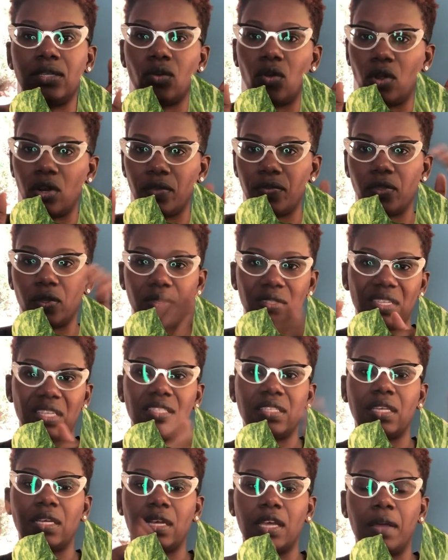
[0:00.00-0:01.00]
All of those
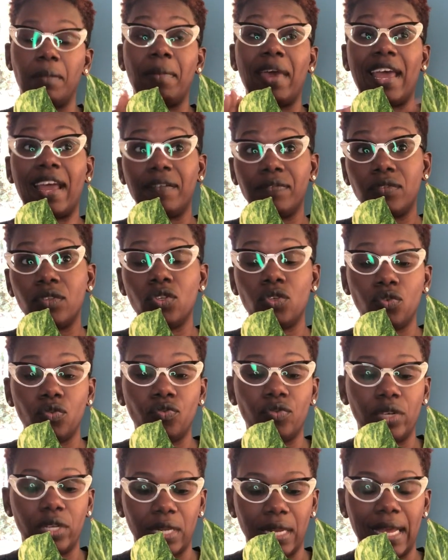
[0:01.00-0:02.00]
things can come after you
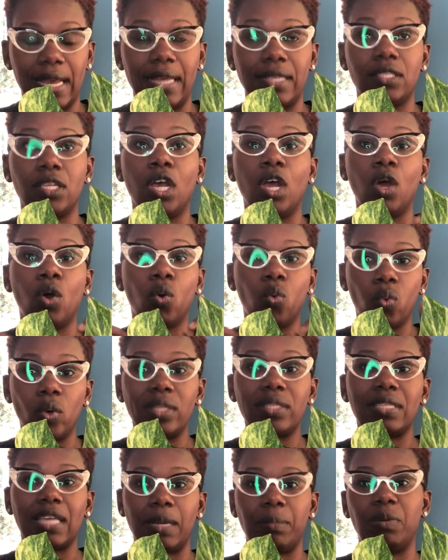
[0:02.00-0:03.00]
realize
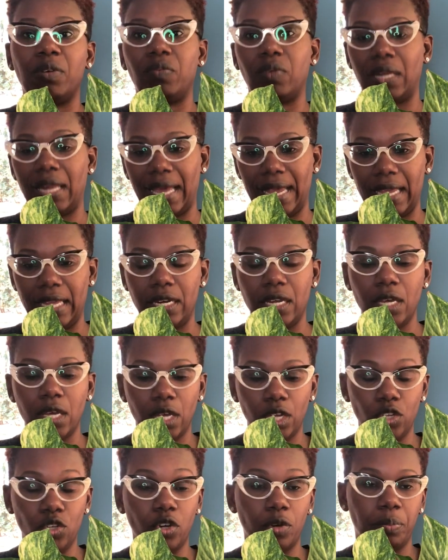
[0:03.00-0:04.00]
what type of light
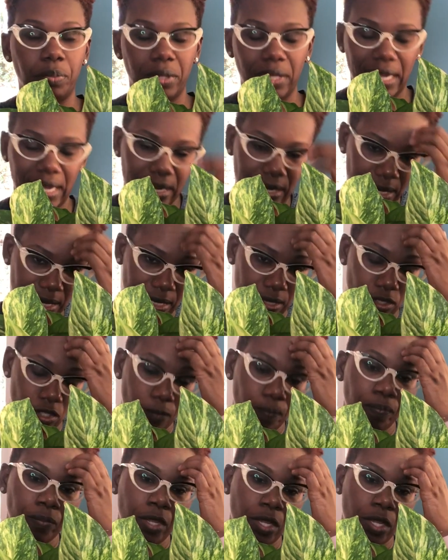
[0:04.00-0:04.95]
your plant needs.